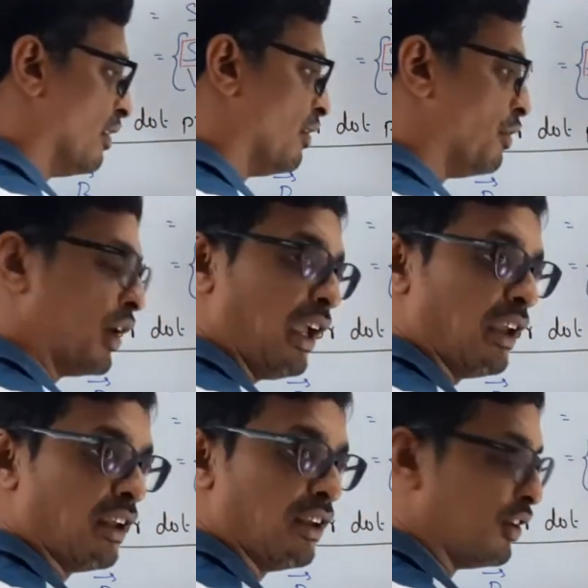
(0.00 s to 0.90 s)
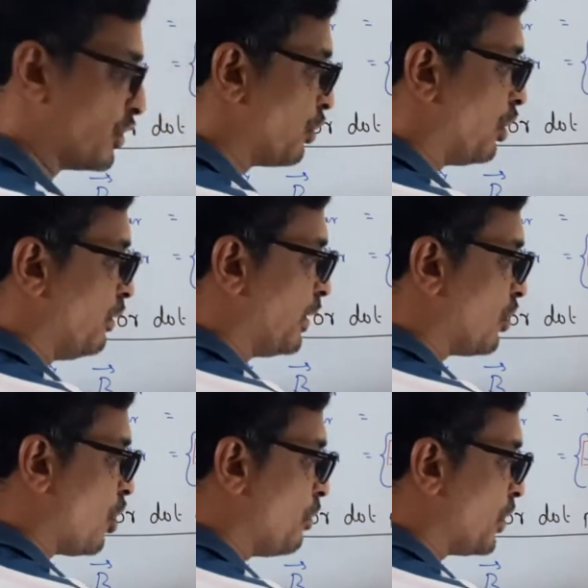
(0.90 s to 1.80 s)
Okay. So what will be the
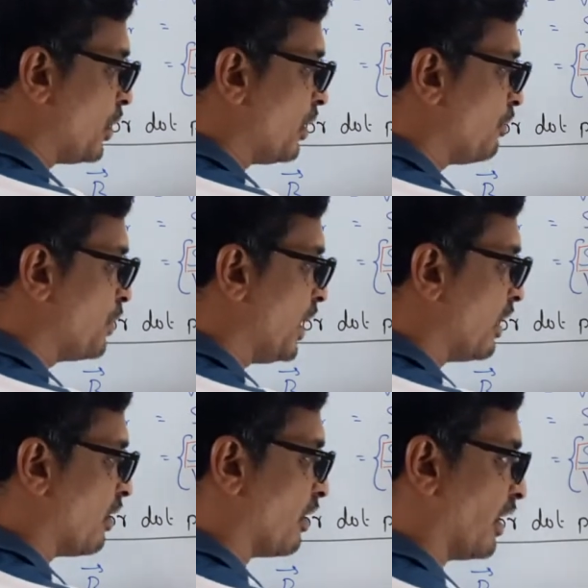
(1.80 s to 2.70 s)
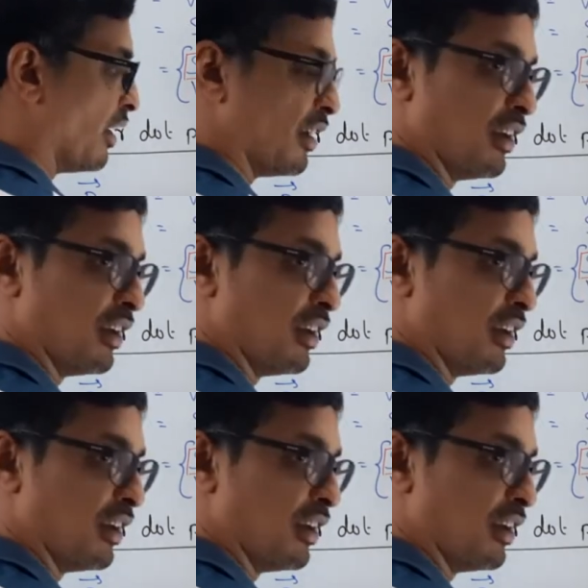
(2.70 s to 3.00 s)
component of B along A?